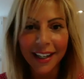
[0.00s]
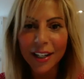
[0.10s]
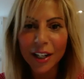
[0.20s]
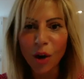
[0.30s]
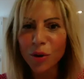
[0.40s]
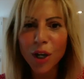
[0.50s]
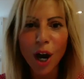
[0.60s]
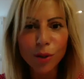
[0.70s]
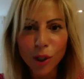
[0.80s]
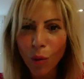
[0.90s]
you know you
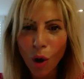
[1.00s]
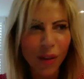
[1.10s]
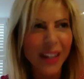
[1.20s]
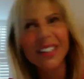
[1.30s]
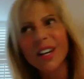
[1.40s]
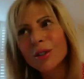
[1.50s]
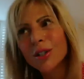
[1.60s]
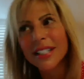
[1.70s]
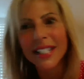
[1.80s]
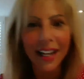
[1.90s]
go to one then you go to
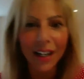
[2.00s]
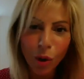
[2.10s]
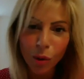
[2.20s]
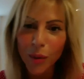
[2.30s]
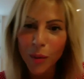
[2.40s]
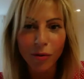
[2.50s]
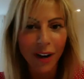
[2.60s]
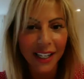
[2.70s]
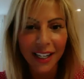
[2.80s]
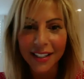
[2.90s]
the second one people
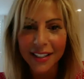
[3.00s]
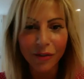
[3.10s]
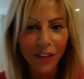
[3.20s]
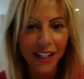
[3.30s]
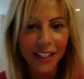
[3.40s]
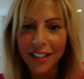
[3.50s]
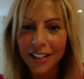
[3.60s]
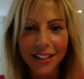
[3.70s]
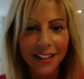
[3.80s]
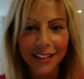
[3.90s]
recognize their
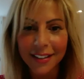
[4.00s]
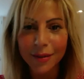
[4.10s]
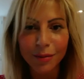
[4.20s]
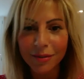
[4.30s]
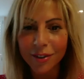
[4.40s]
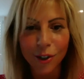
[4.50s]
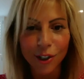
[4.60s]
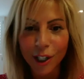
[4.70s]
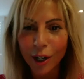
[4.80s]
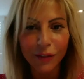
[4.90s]
faces and it's
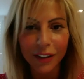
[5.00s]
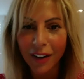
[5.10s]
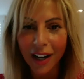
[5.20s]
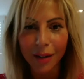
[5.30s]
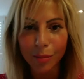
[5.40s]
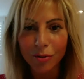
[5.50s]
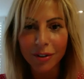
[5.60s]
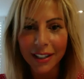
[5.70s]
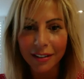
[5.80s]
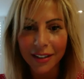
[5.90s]
such a lovely vibe a
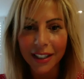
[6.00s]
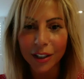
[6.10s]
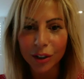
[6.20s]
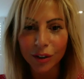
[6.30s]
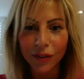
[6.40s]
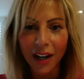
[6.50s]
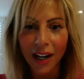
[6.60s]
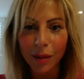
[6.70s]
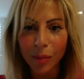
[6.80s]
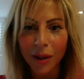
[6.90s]
really really yeah. cool vibe